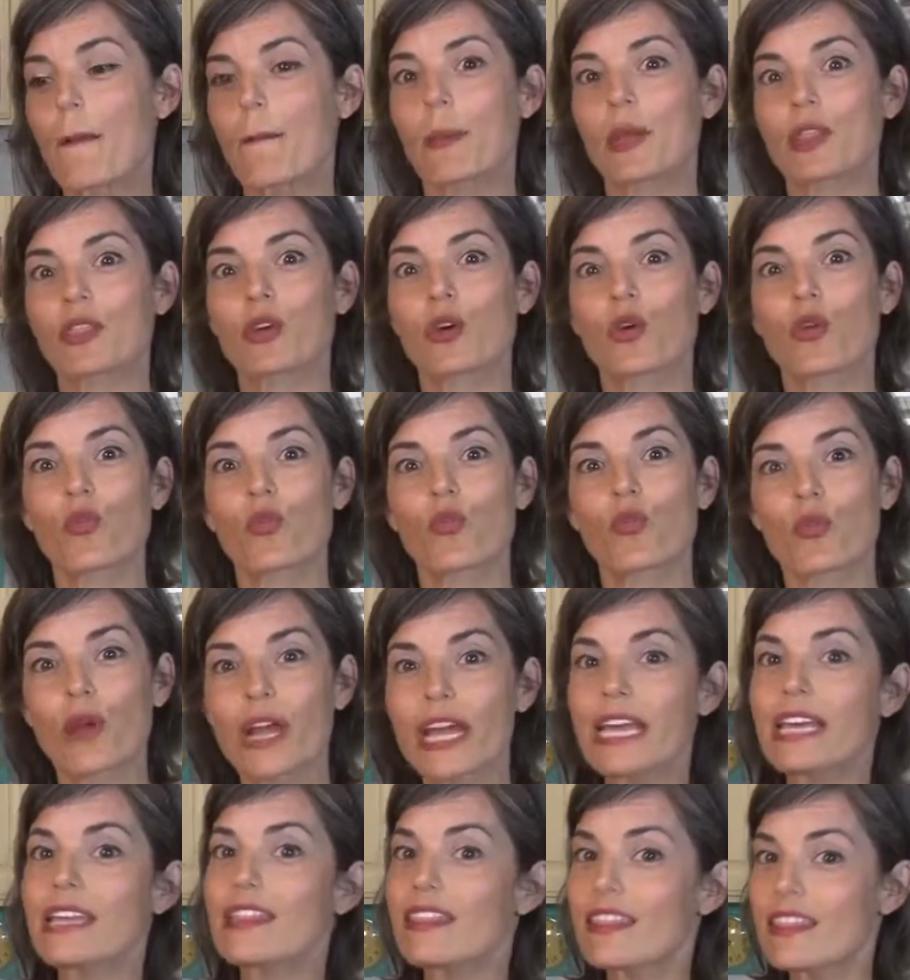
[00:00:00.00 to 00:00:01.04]
But the
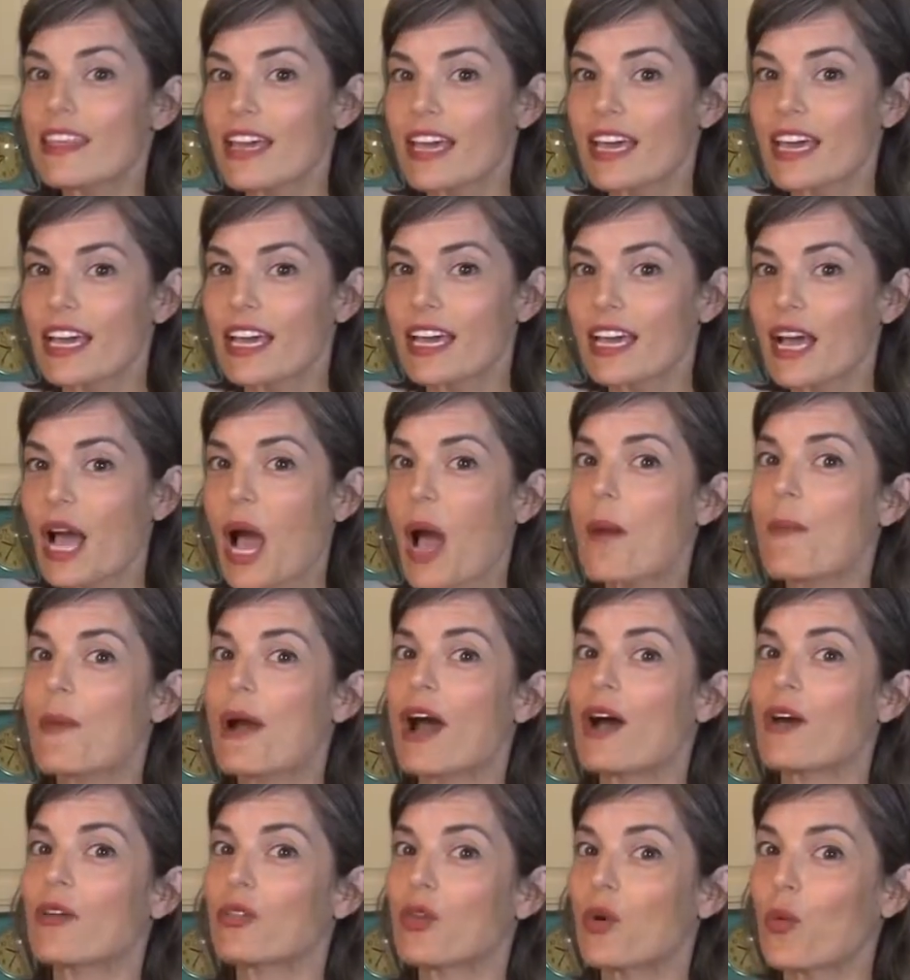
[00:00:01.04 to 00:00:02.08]
great thing
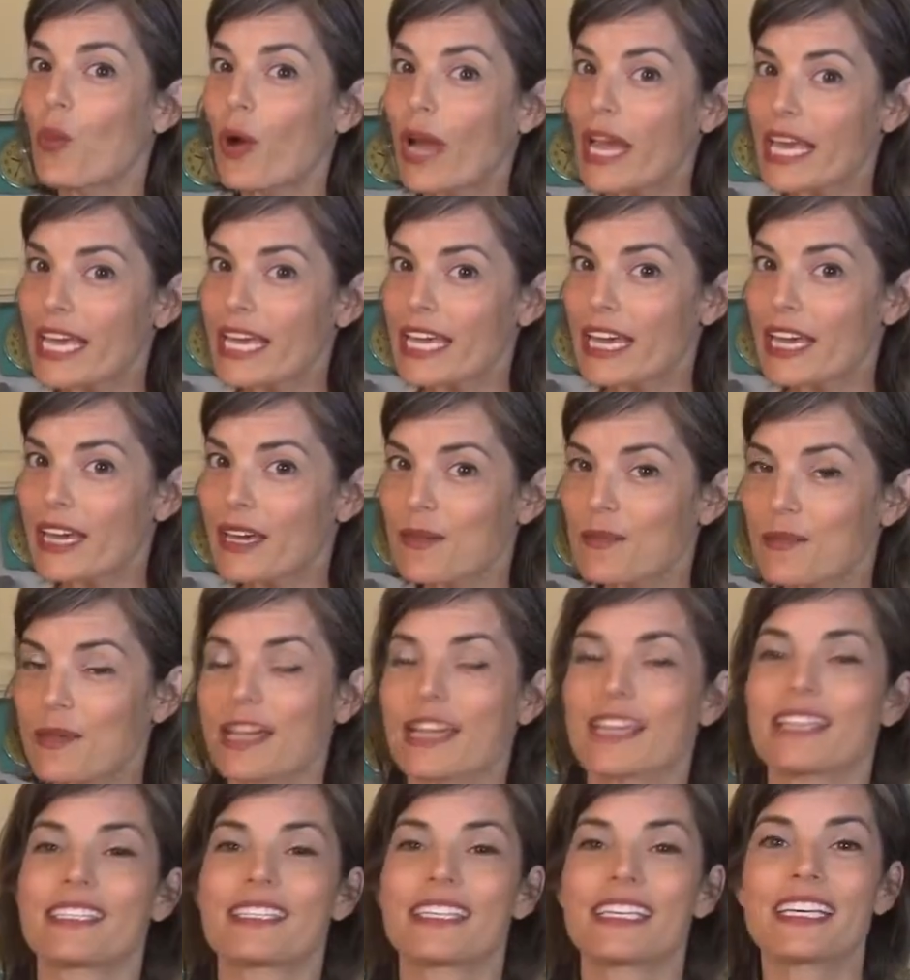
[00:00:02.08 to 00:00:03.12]
about the white cake
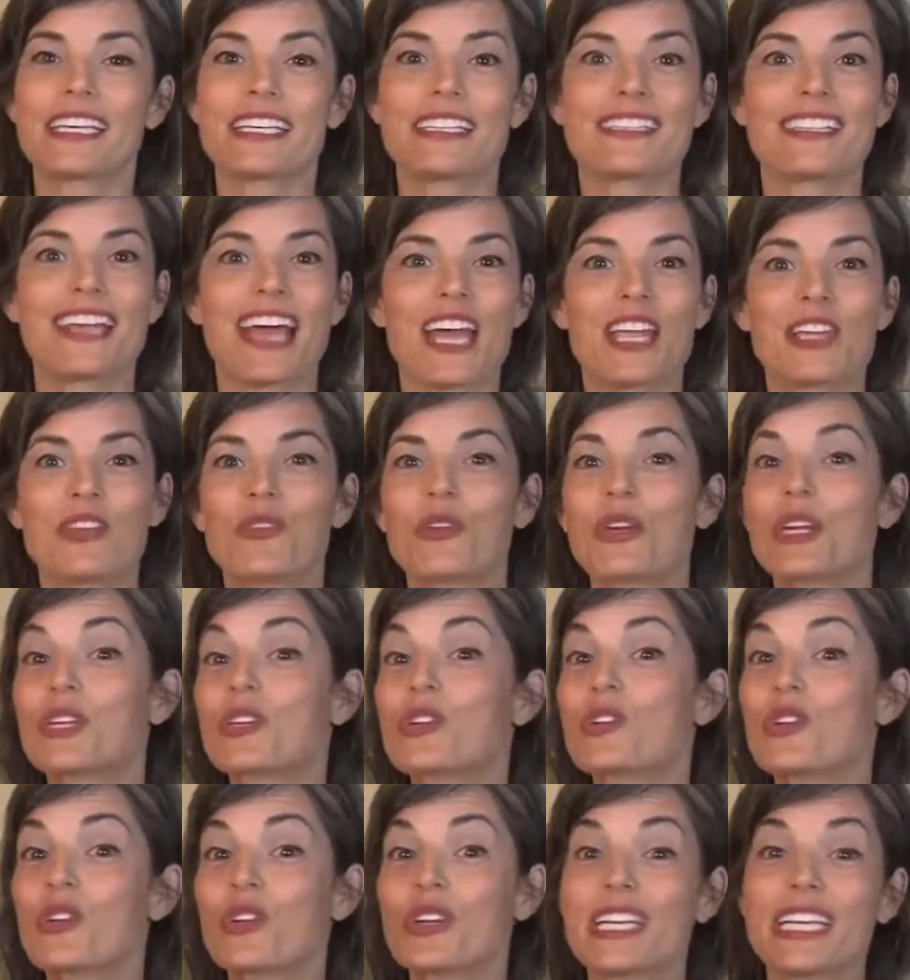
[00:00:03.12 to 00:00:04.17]
mix is that you
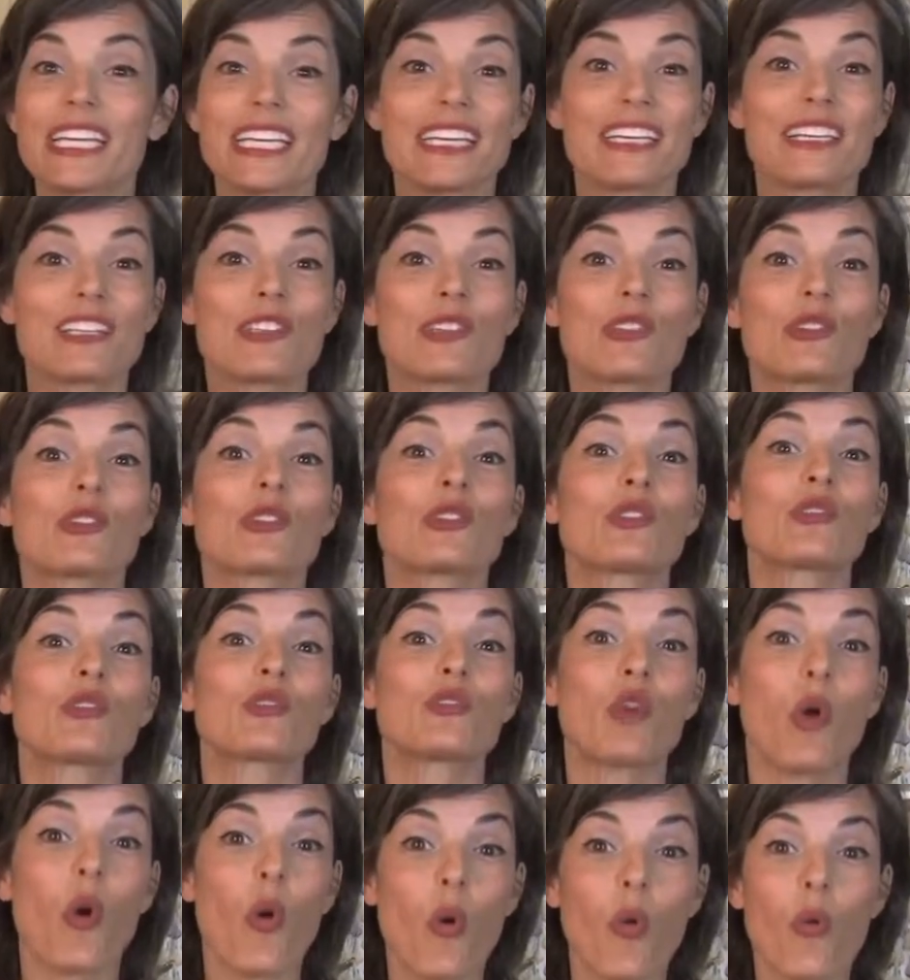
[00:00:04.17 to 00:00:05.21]
can turn it into
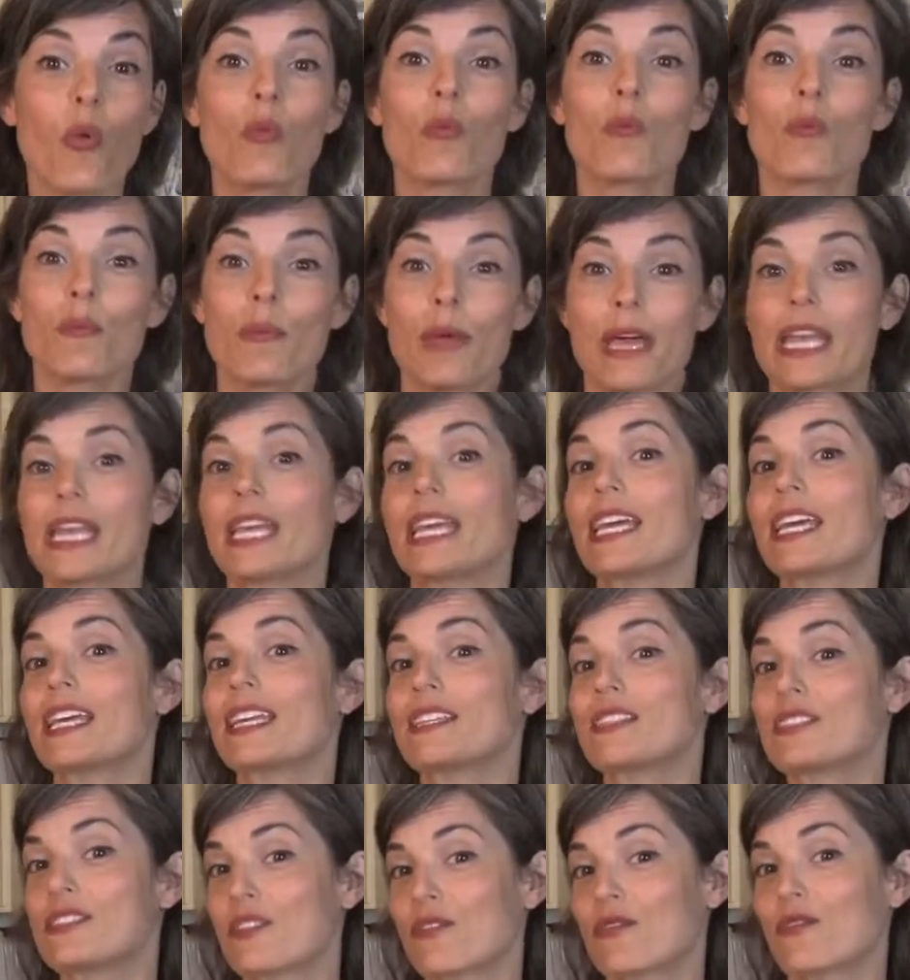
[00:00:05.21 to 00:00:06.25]
so
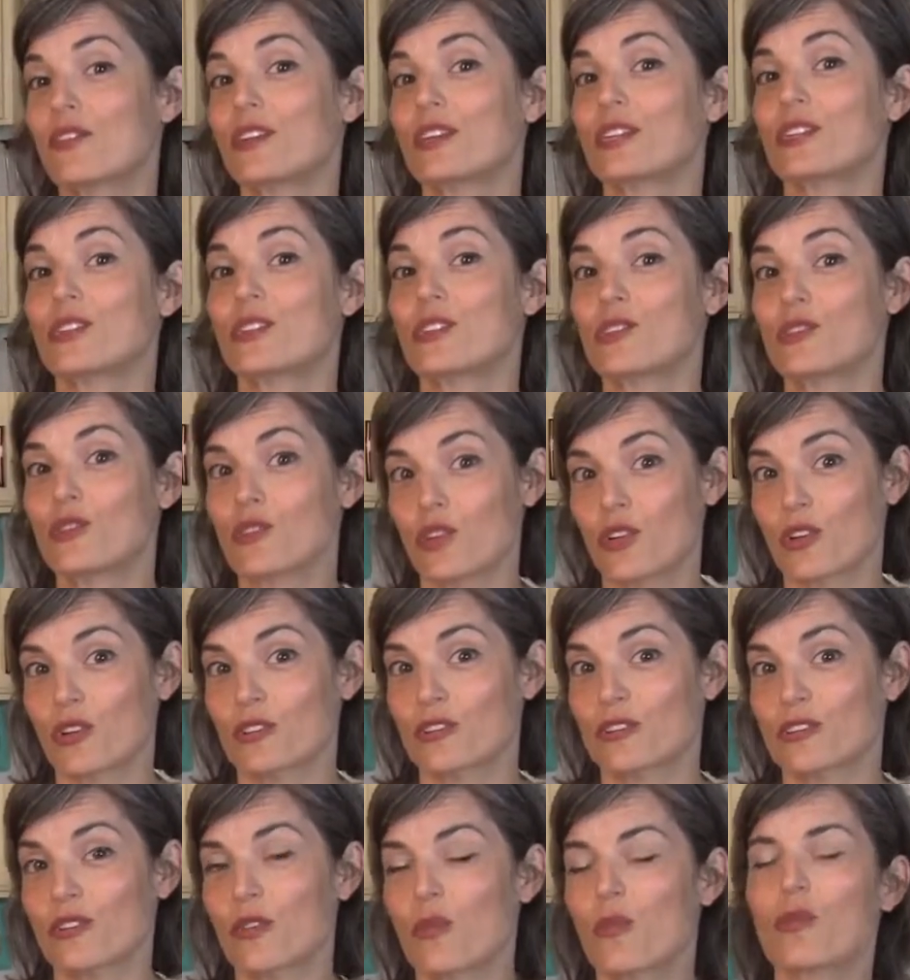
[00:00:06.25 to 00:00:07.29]
many different
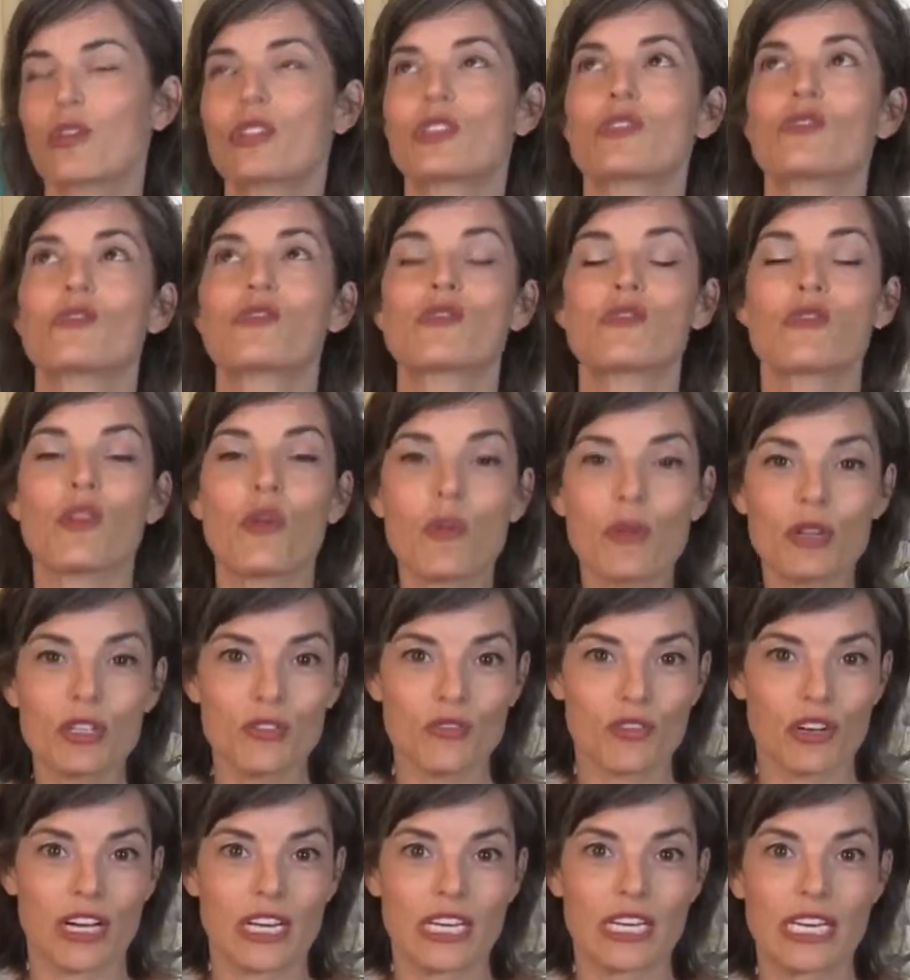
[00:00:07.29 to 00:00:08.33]
desserts, which is so much
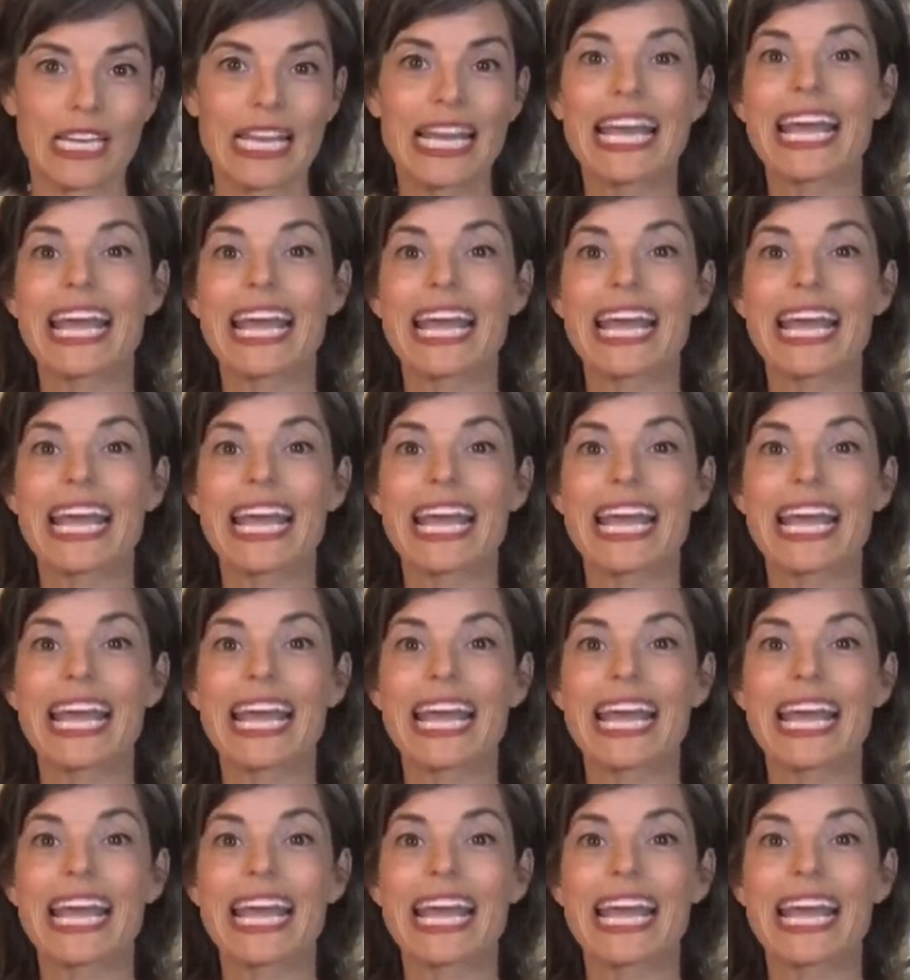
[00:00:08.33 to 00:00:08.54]
fun.